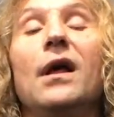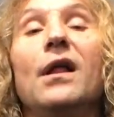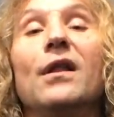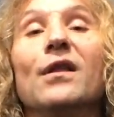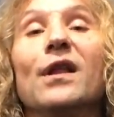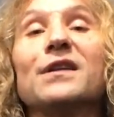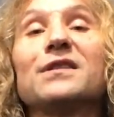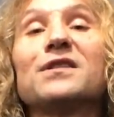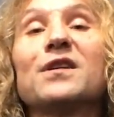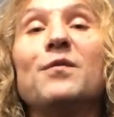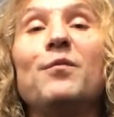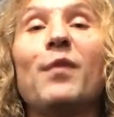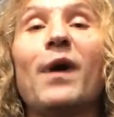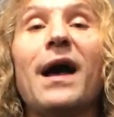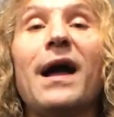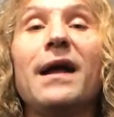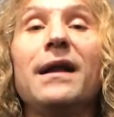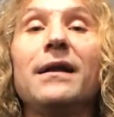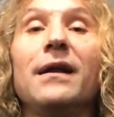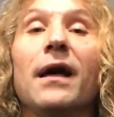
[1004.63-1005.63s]
Let's
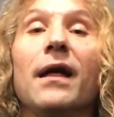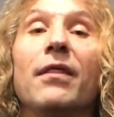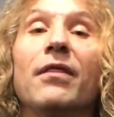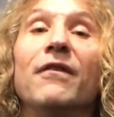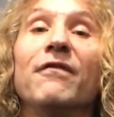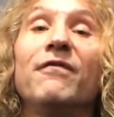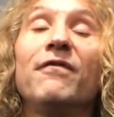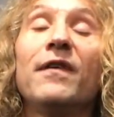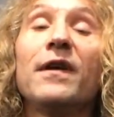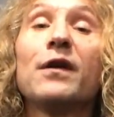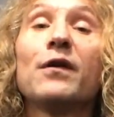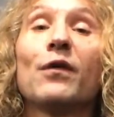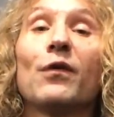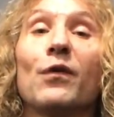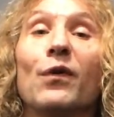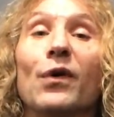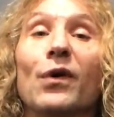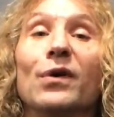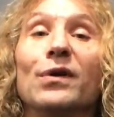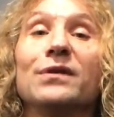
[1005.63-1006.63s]
combine the finger
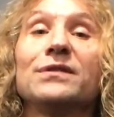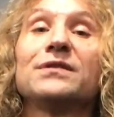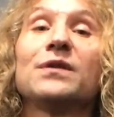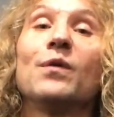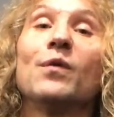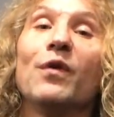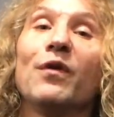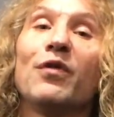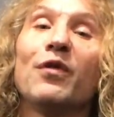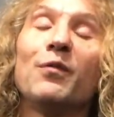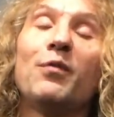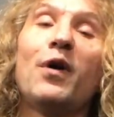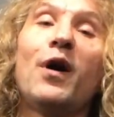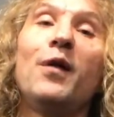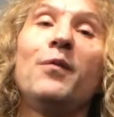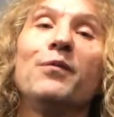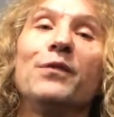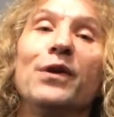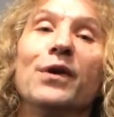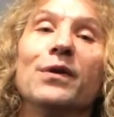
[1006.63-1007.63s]
rolls with the
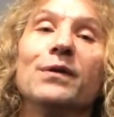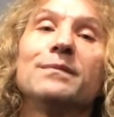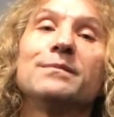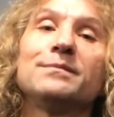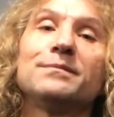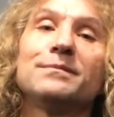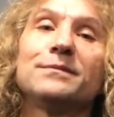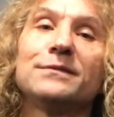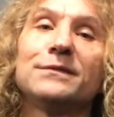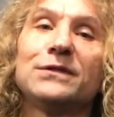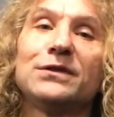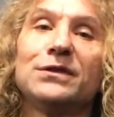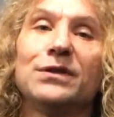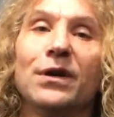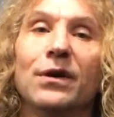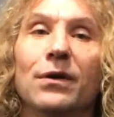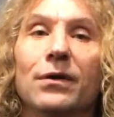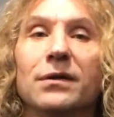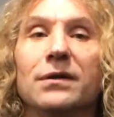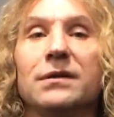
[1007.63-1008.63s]
palm mute.
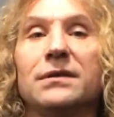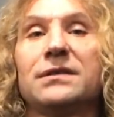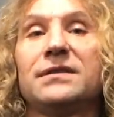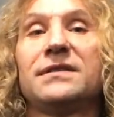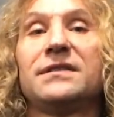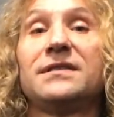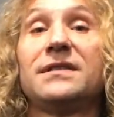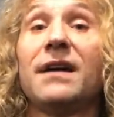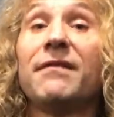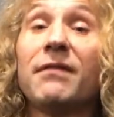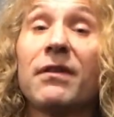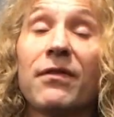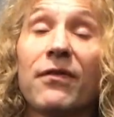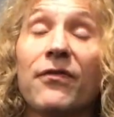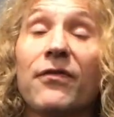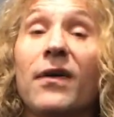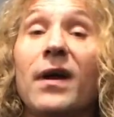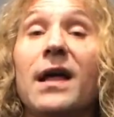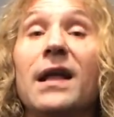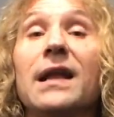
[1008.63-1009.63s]
So 7th
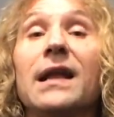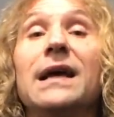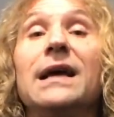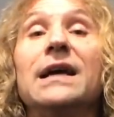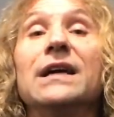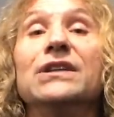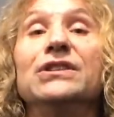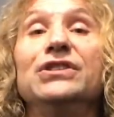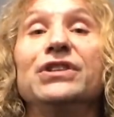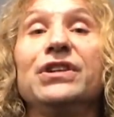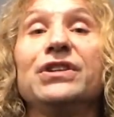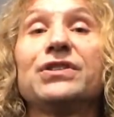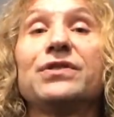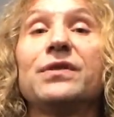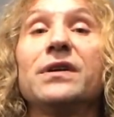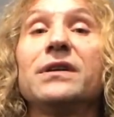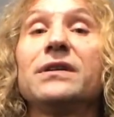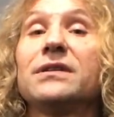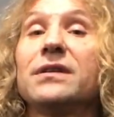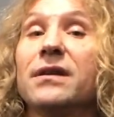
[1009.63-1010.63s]
fret, G
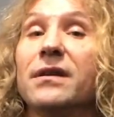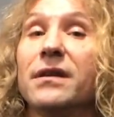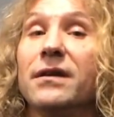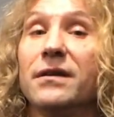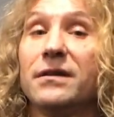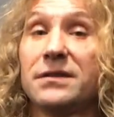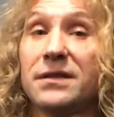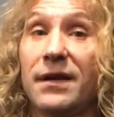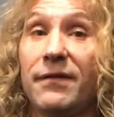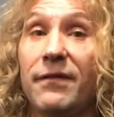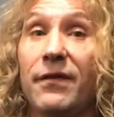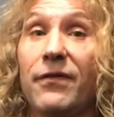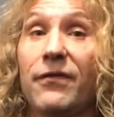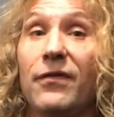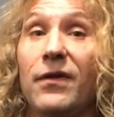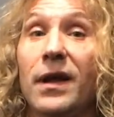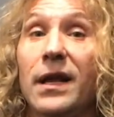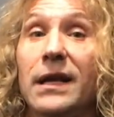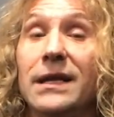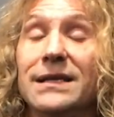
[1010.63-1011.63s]
string to the 7th
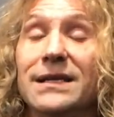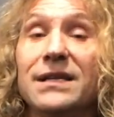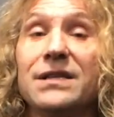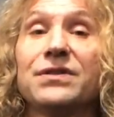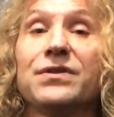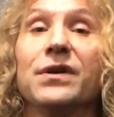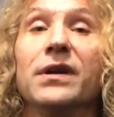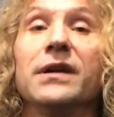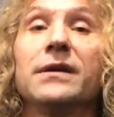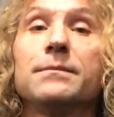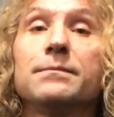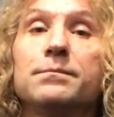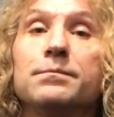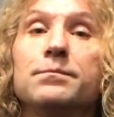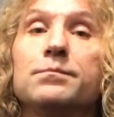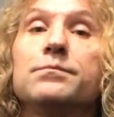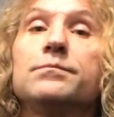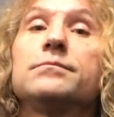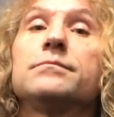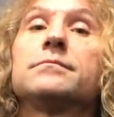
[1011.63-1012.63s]
fret, D string,
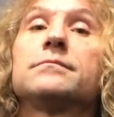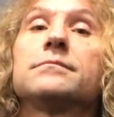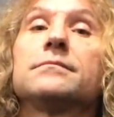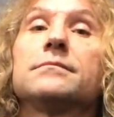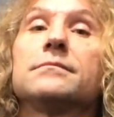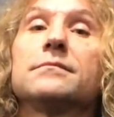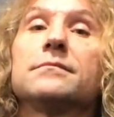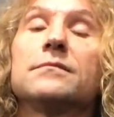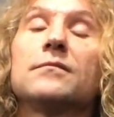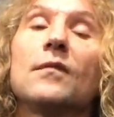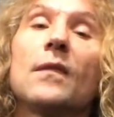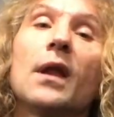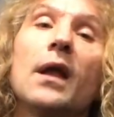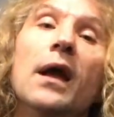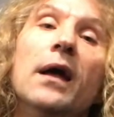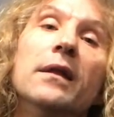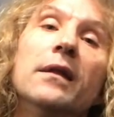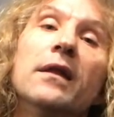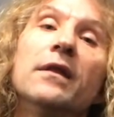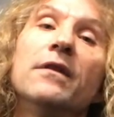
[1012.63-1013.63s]

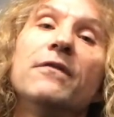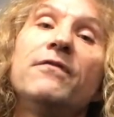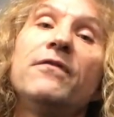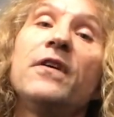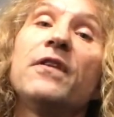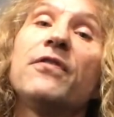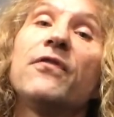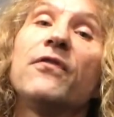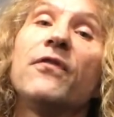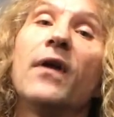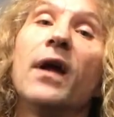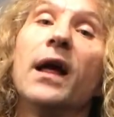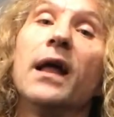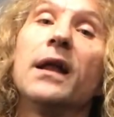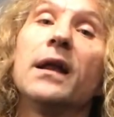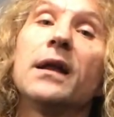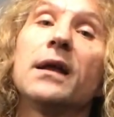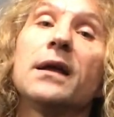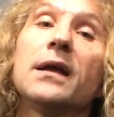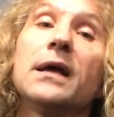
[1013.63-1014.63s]
and then the 5th
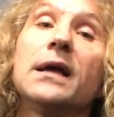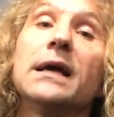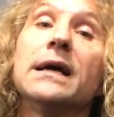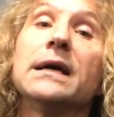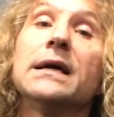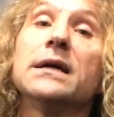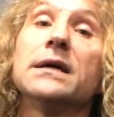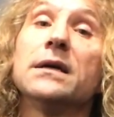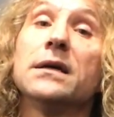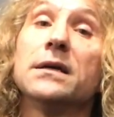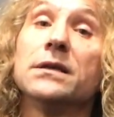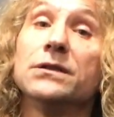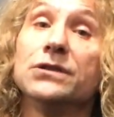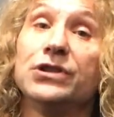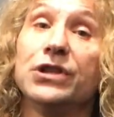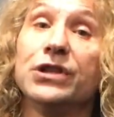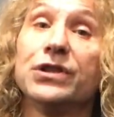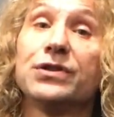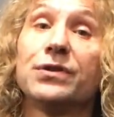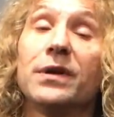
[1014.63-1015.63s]
fret,
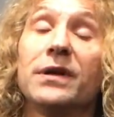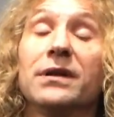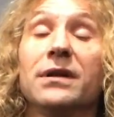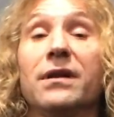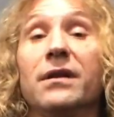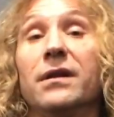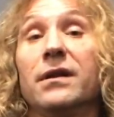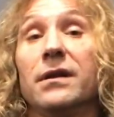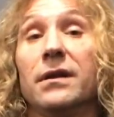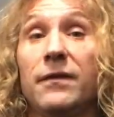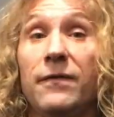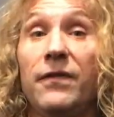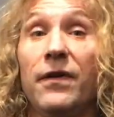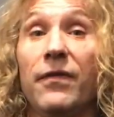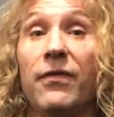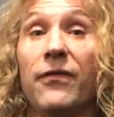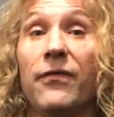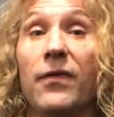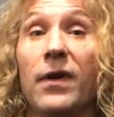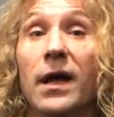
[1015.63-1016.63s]
G string to the
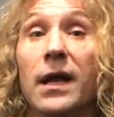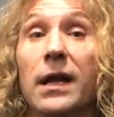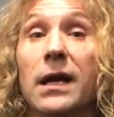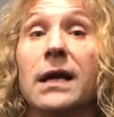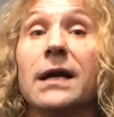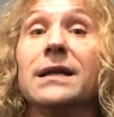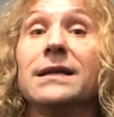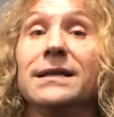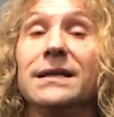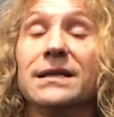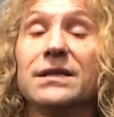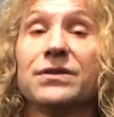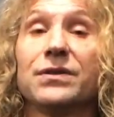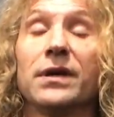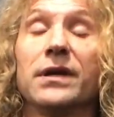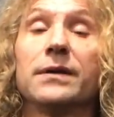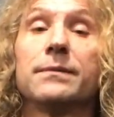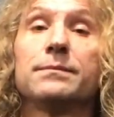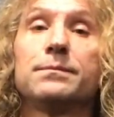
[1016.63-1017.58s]
5th fret, D string.